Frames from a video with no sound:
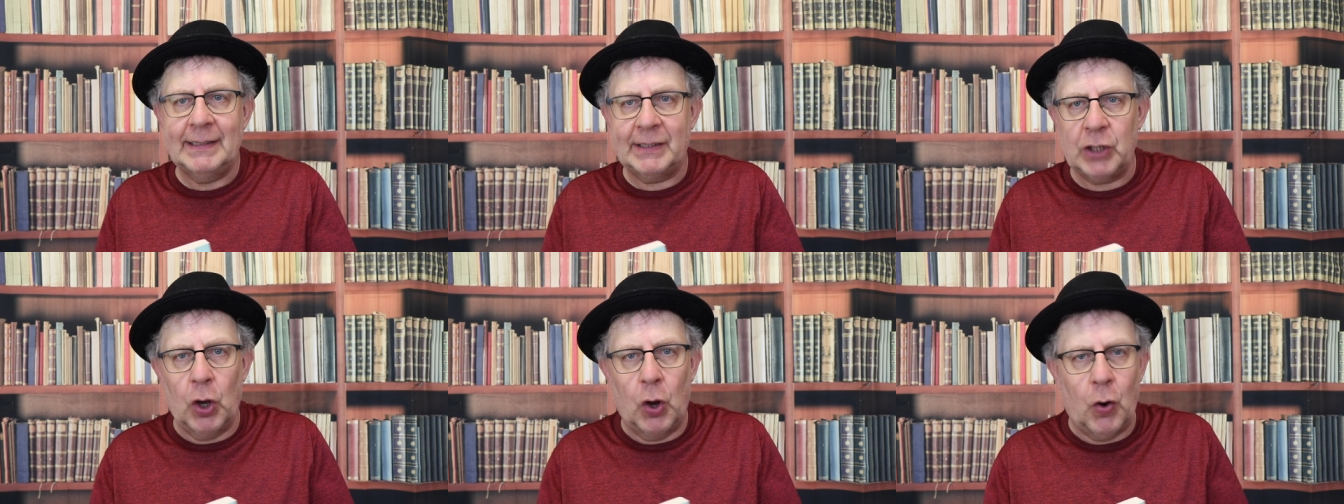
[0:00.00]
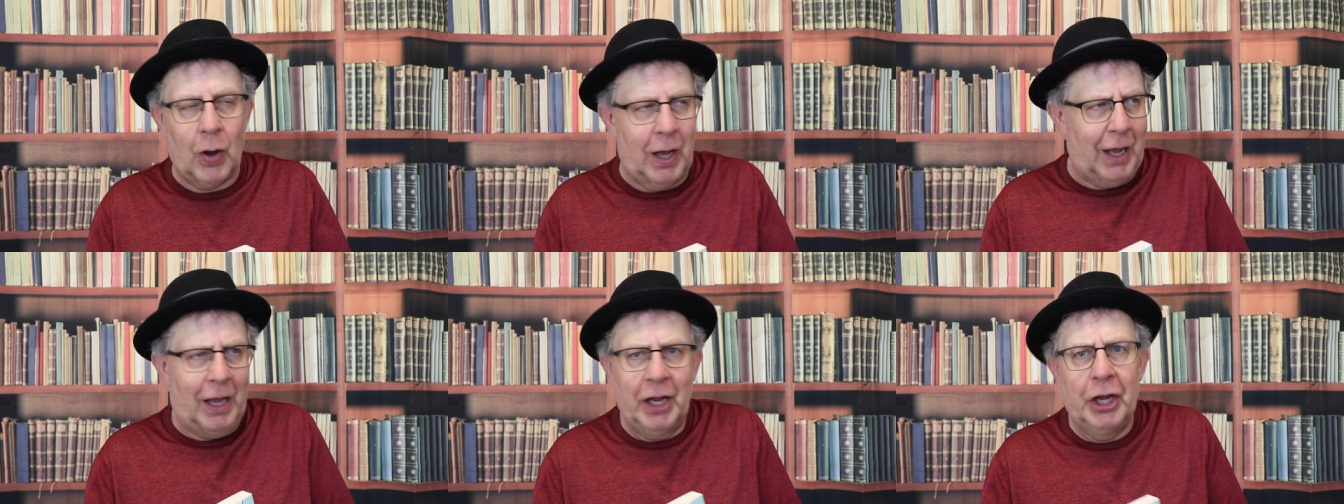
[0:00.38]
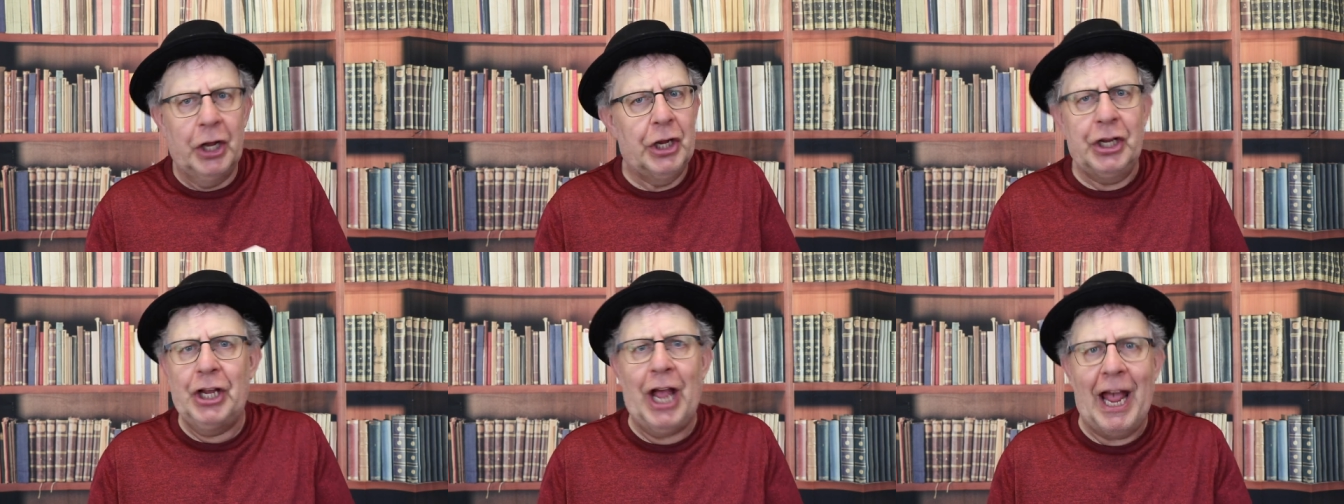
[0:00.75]
So
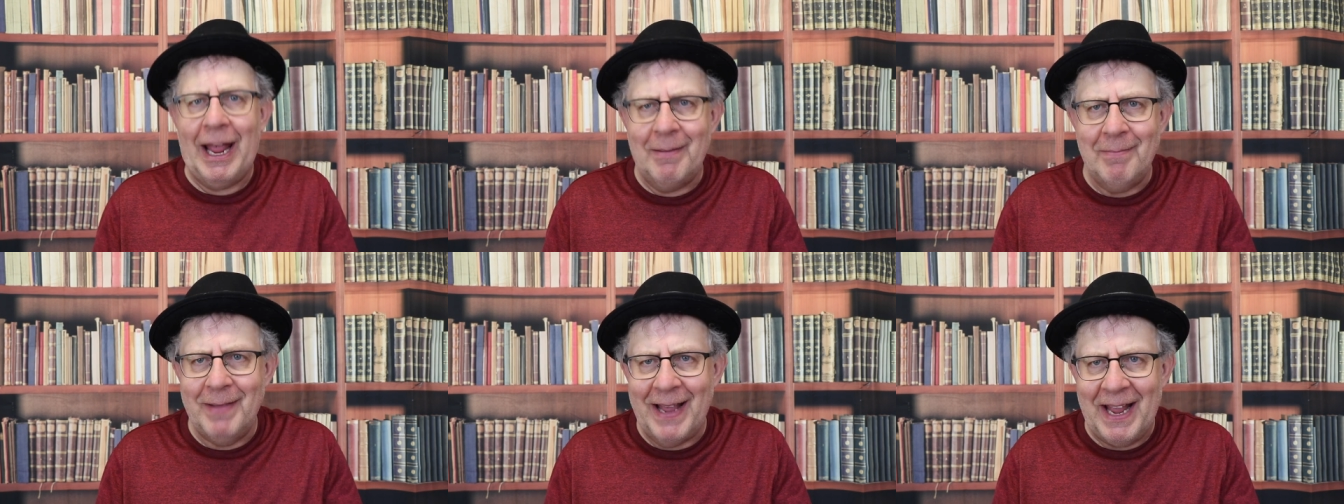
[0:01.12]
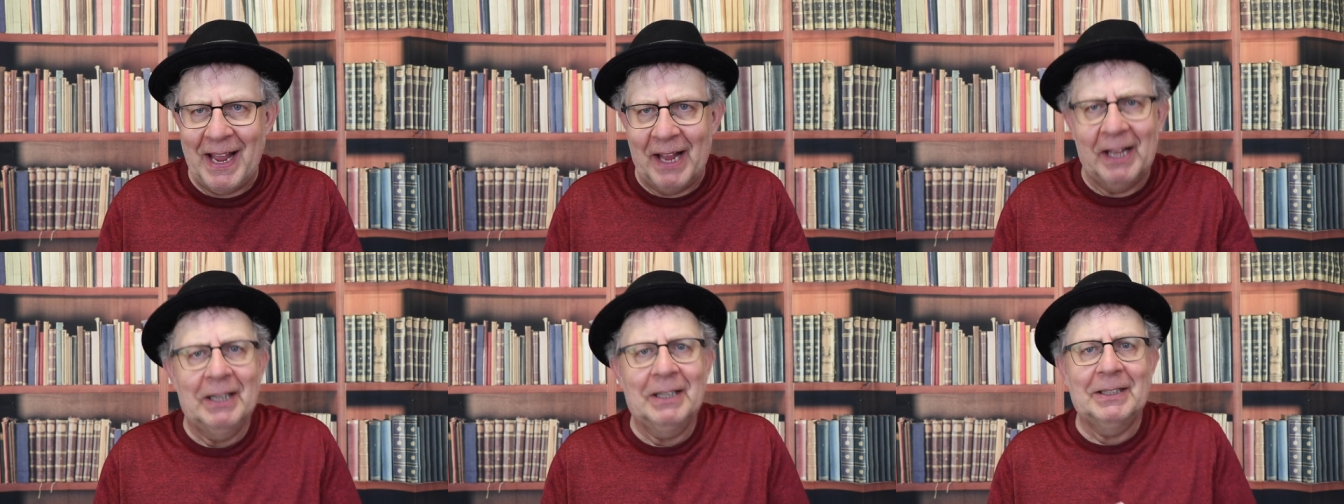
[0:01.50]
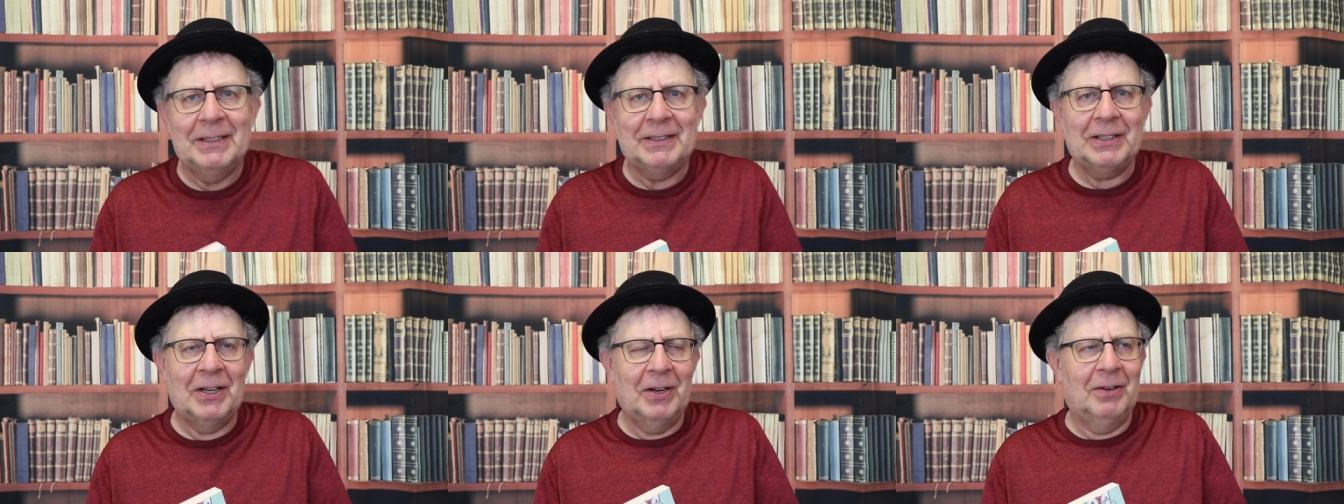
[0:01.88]
yay me.
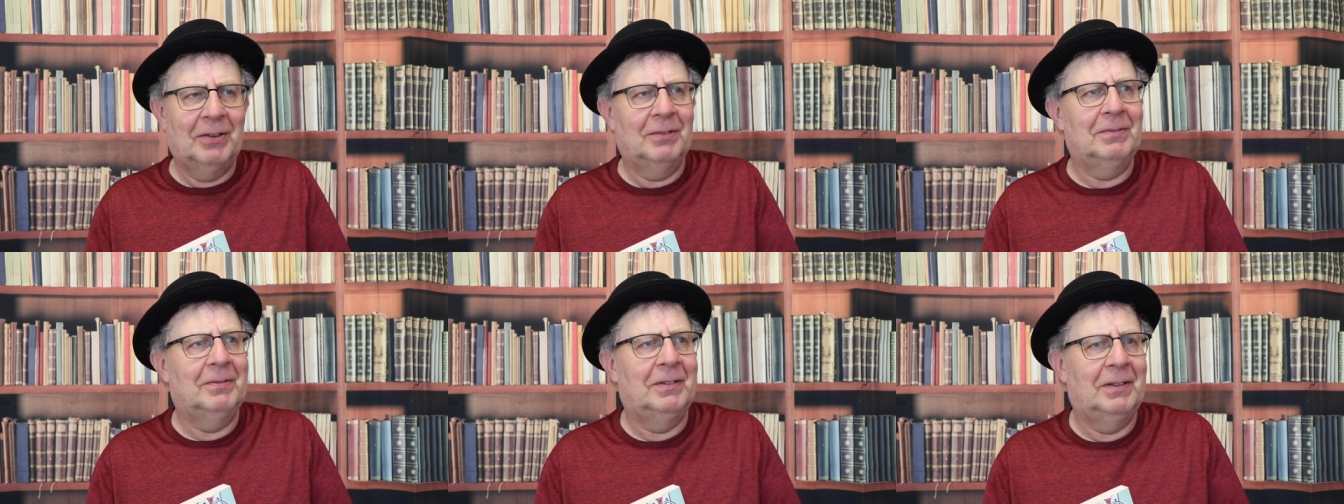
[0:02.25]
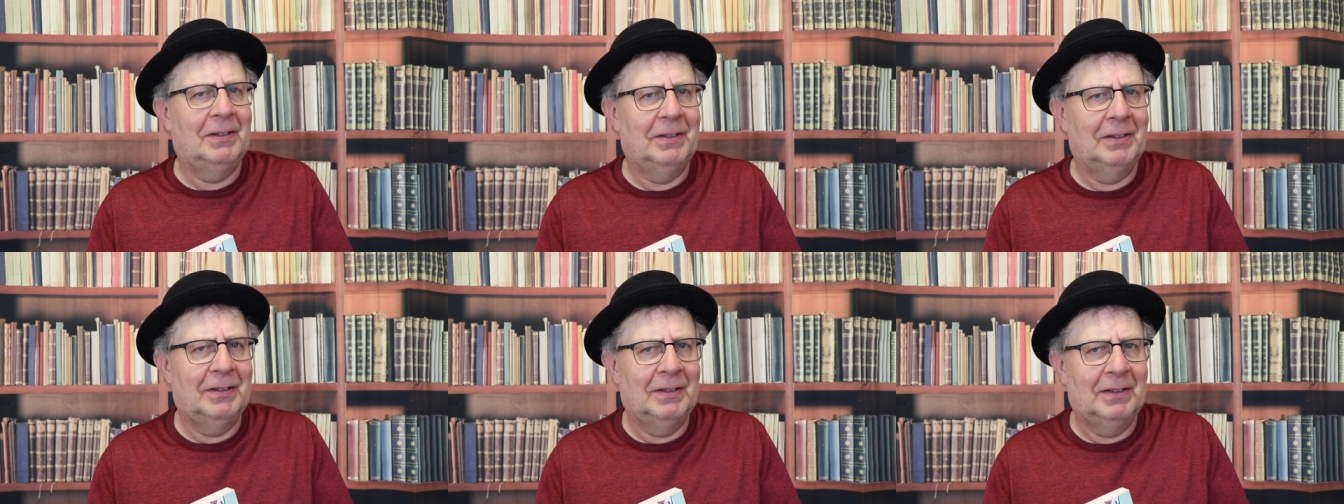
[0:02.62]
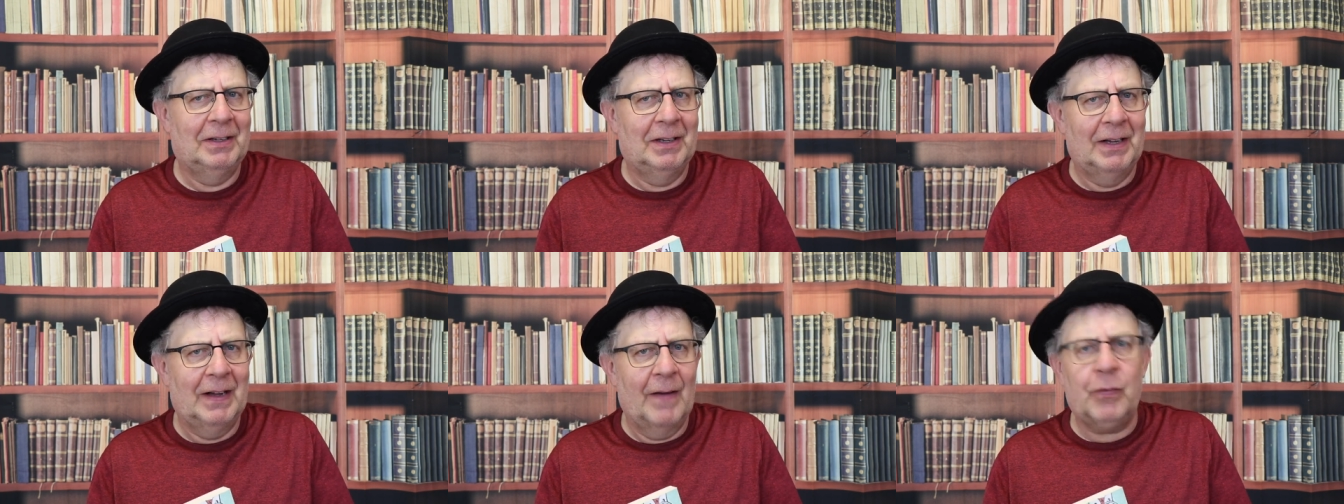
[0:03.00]
So
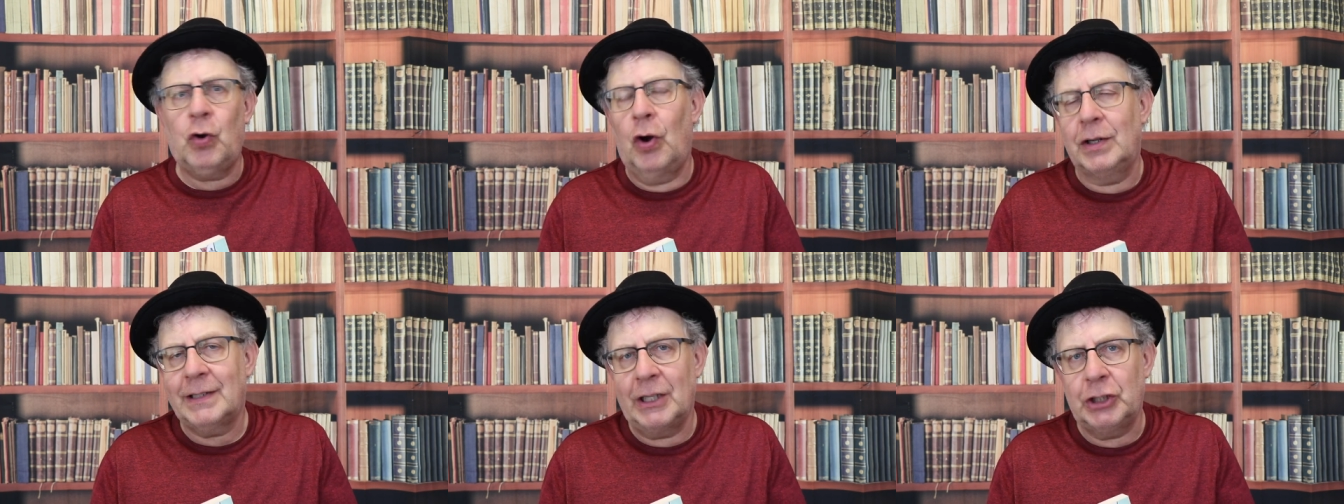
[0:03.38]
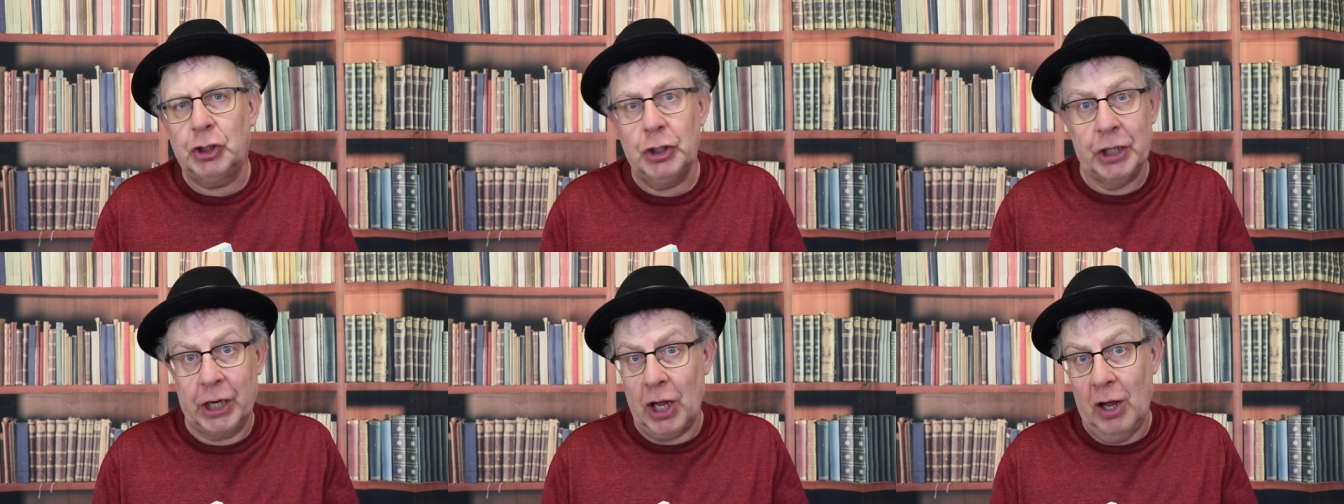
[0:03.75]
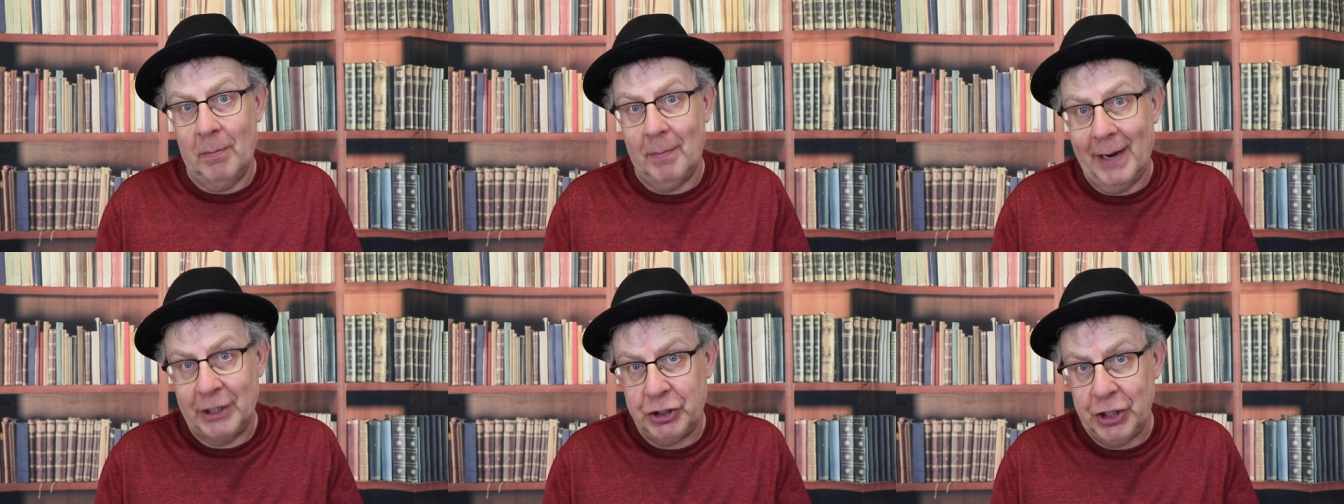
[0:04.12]
of course I shouldn't count
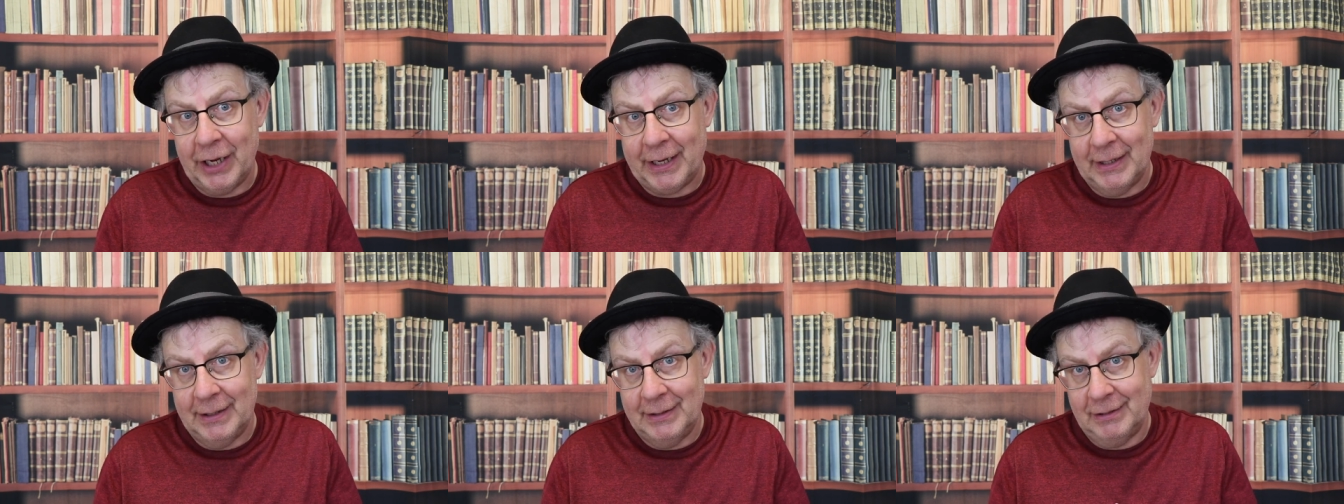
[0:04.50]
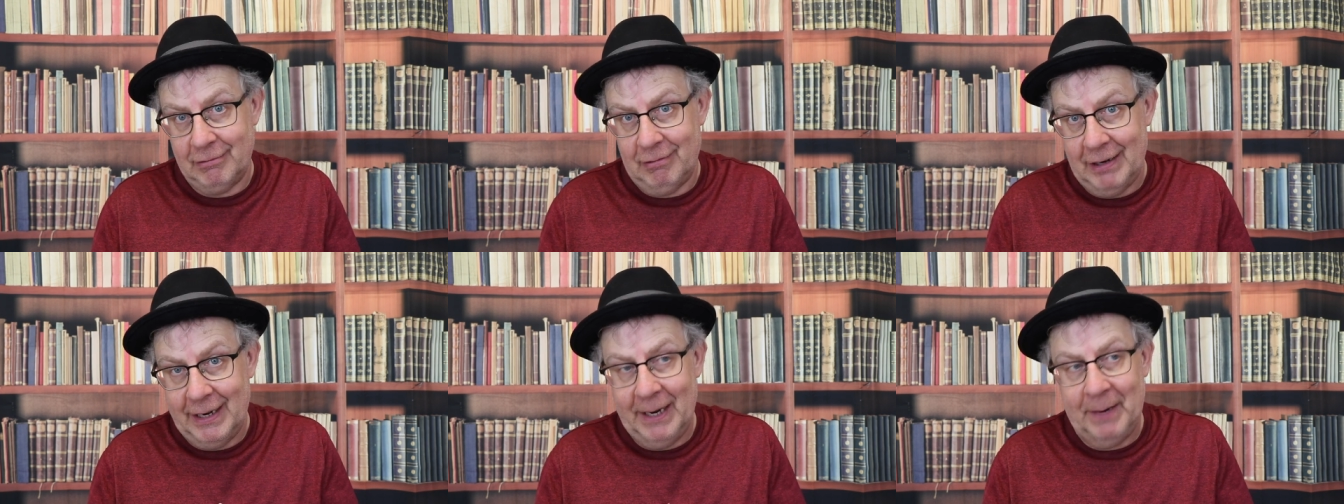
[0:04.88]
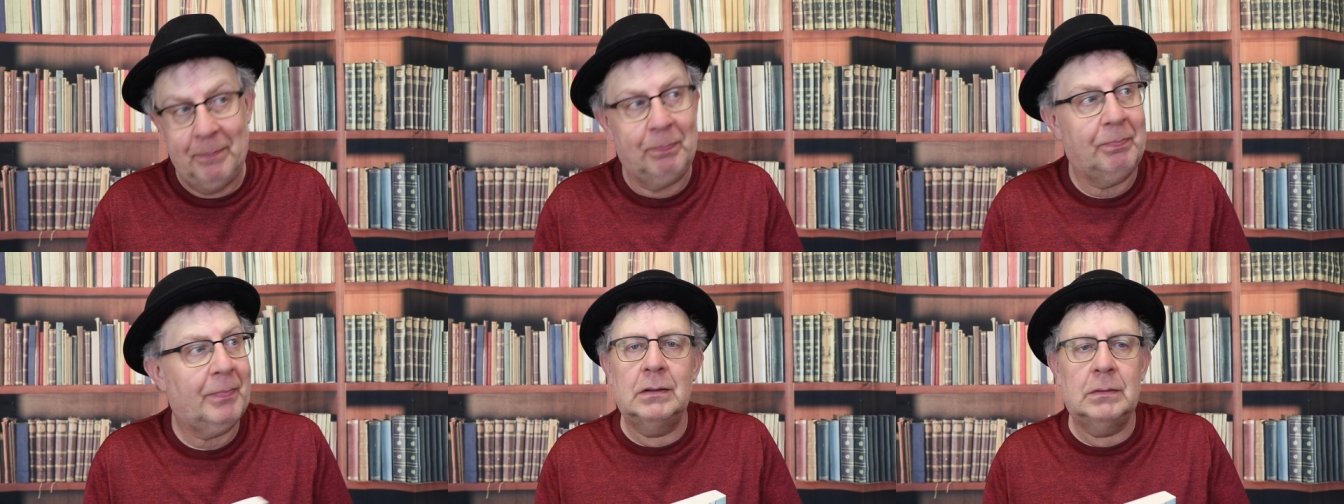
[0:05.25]
my chickens, right?